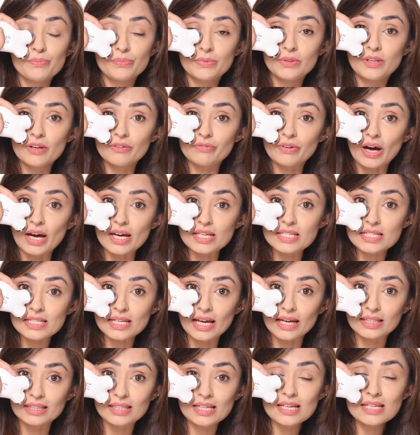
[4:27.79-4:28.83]
device
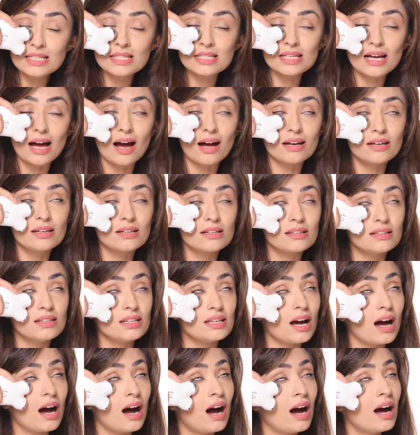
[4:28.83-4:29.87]
like this under the
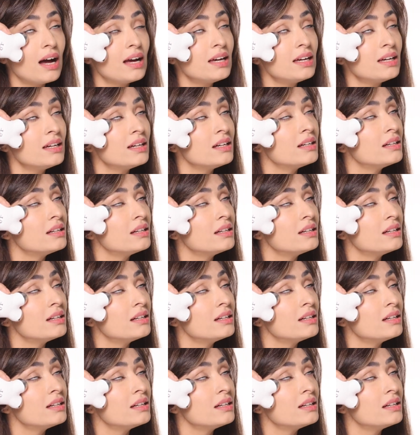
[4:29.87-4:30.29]
eye.